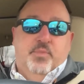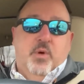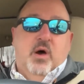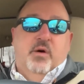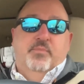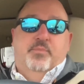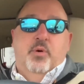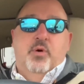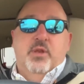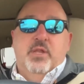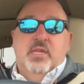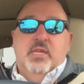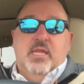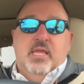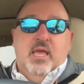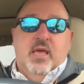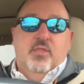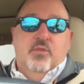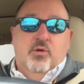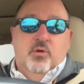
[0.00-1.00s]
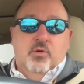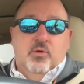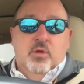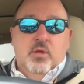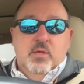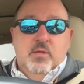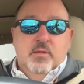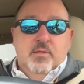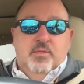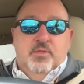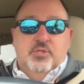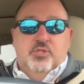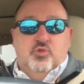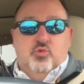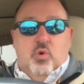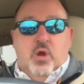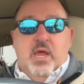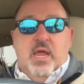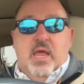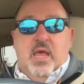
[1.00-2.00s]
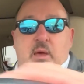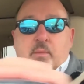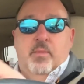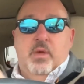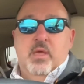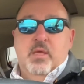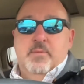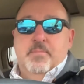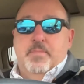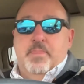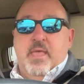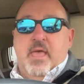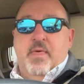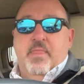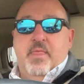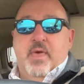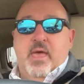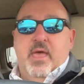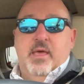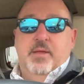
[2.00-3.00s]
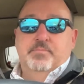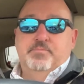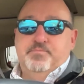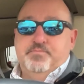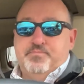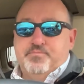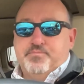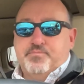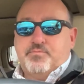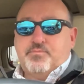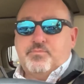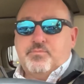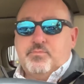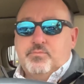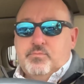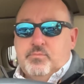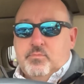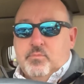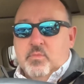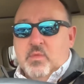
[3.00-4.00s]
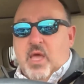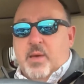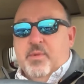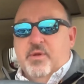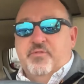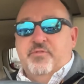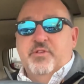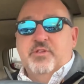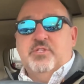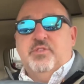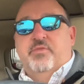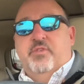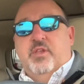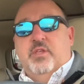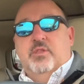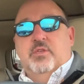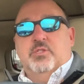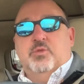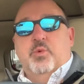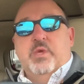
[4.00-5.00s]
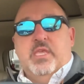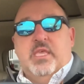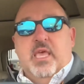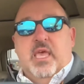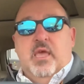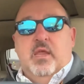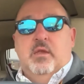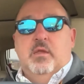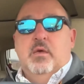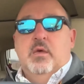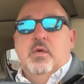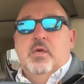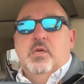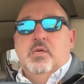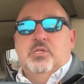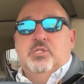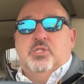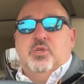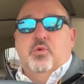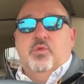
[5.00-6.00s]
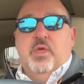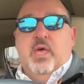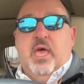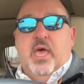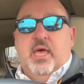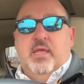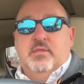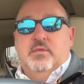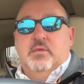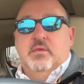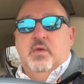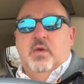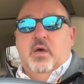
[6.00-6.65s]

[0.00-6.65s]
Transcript: putting together the dram, and then I'm going to finish the video this weekend so that,